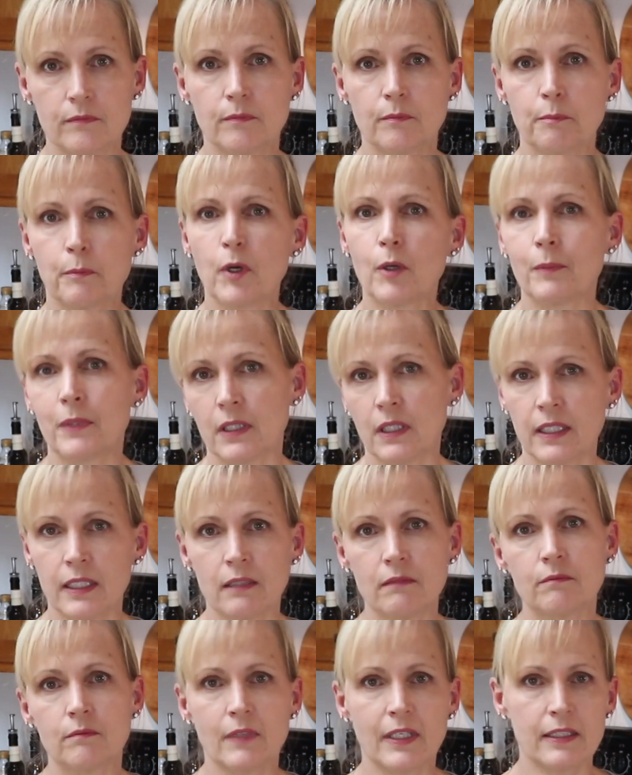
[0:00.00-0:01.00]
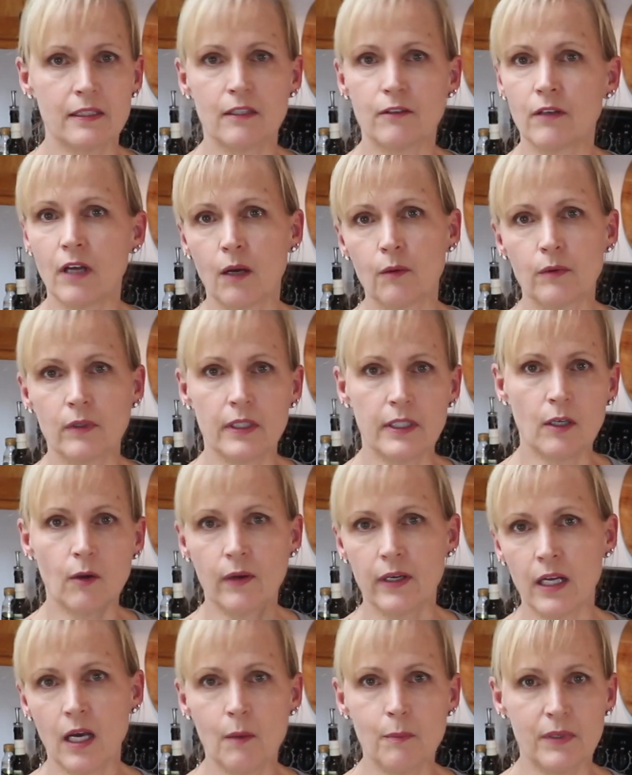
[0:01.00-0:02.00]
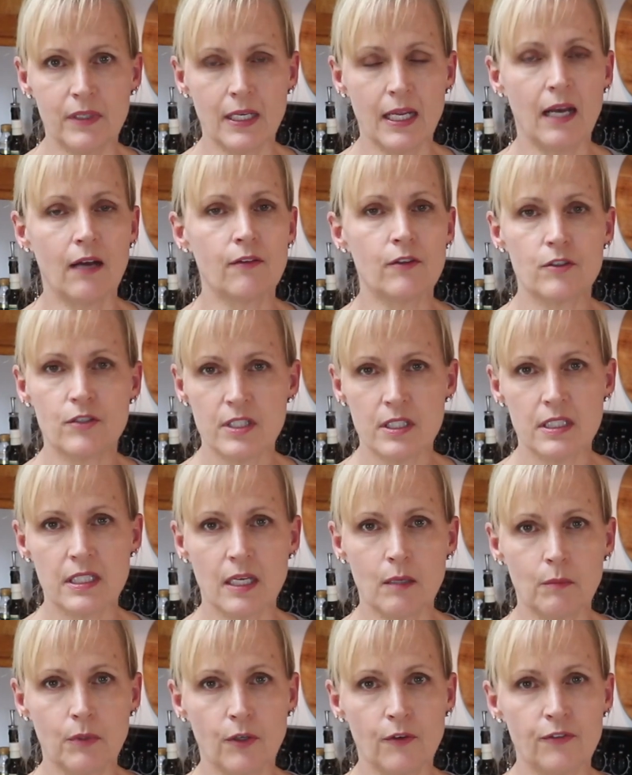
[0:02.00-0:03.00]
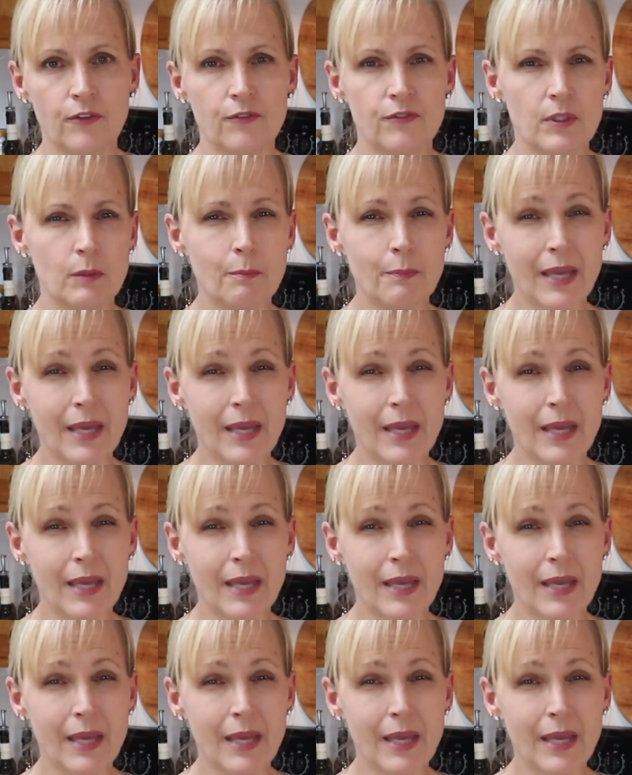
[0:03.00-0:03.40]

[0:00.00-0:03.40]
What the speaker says: permanently, like they're not really going up and down, they're just staying below 50.